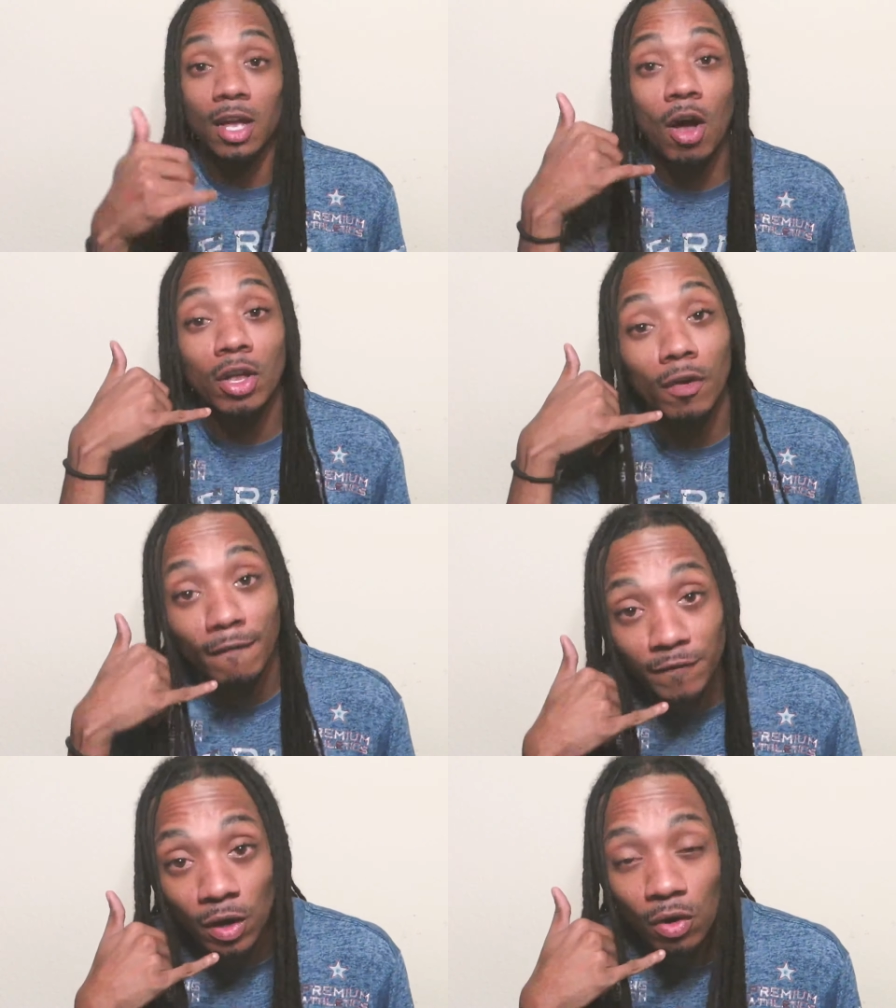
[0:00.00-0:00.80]
He
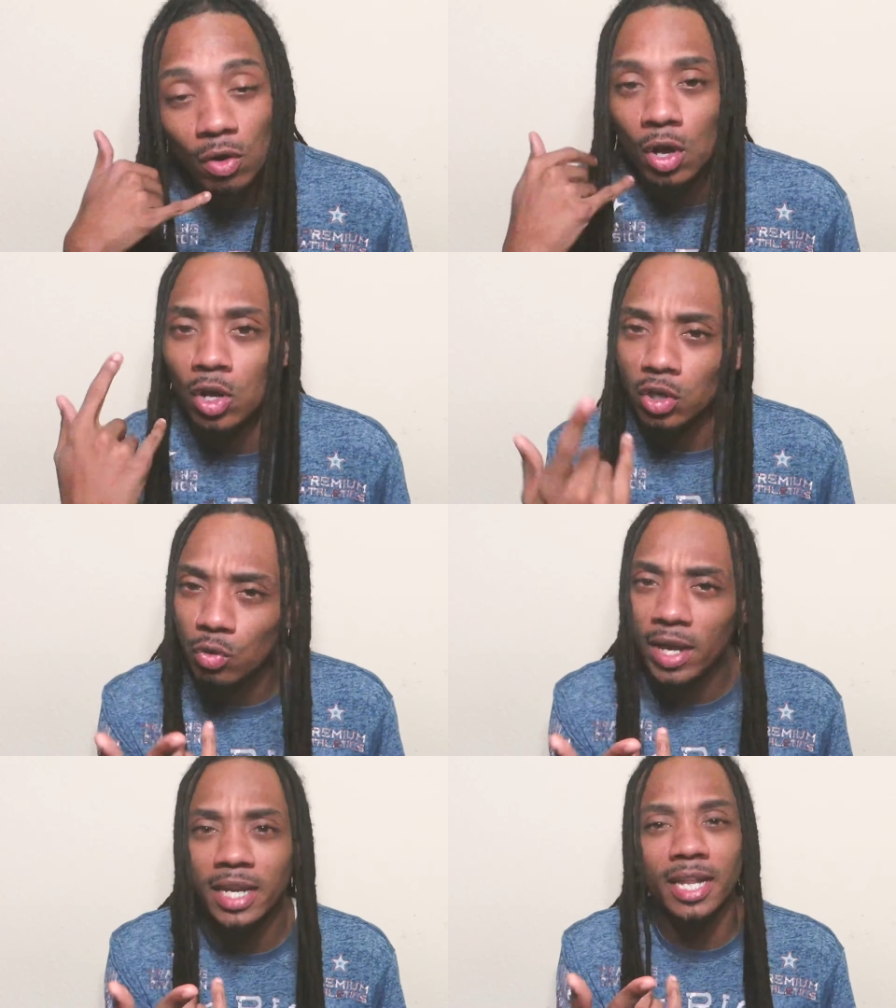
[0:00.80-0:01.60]
call your
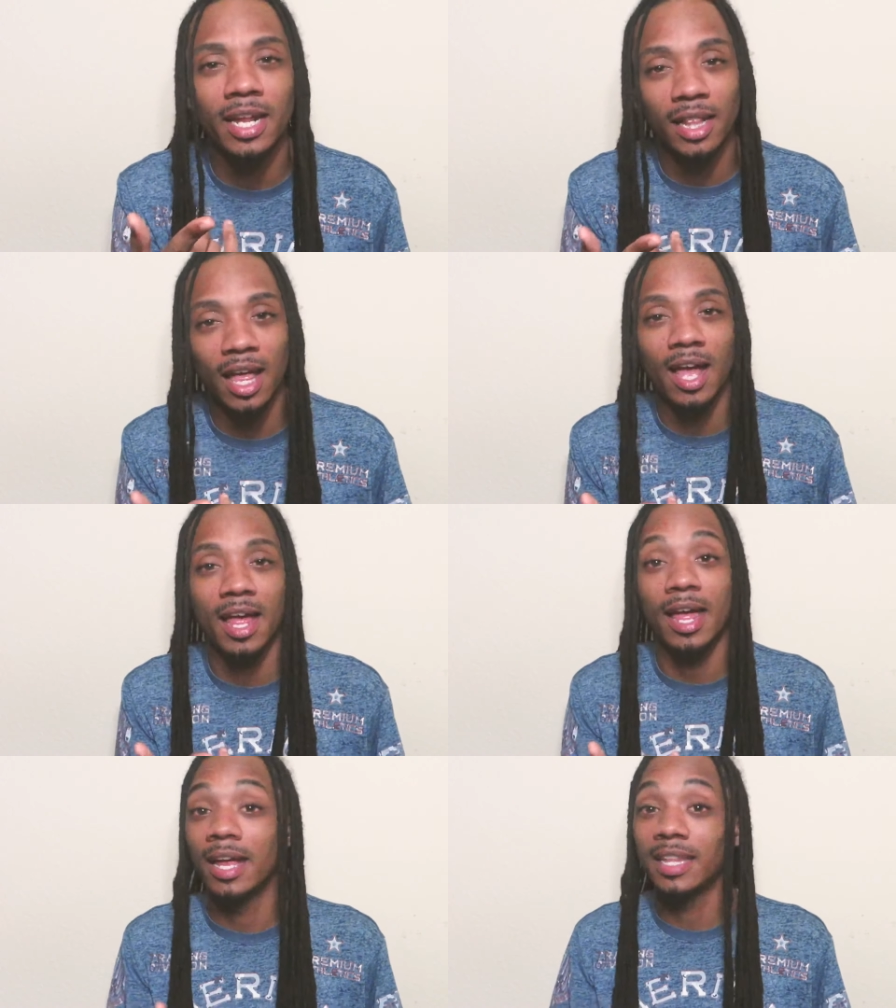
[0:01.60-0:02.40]
phone, you hit
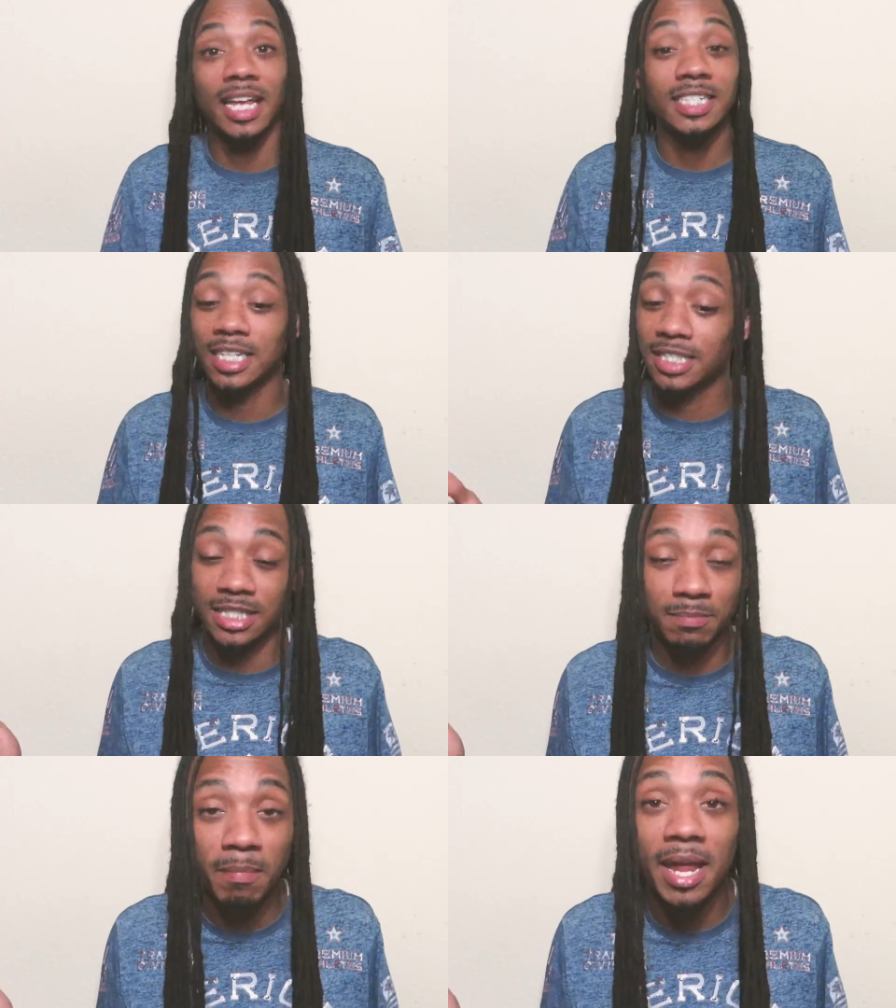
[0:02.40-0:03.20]
decline, that
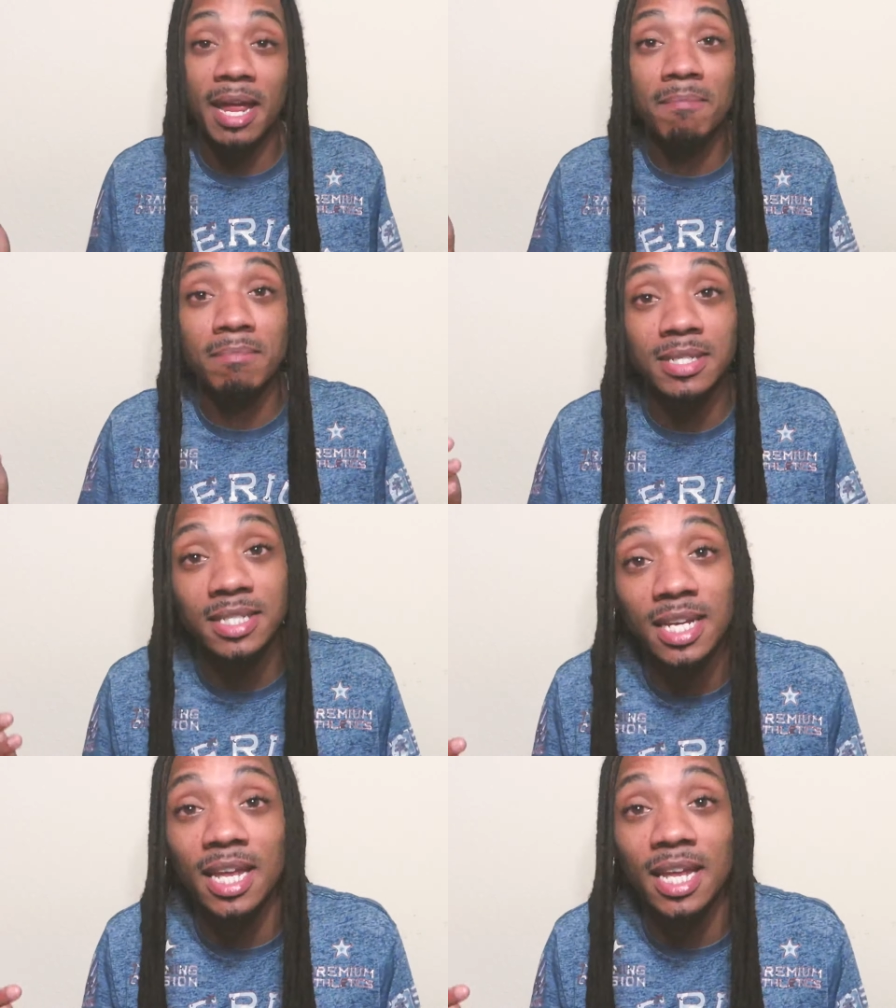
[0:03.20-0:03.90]
shit just make me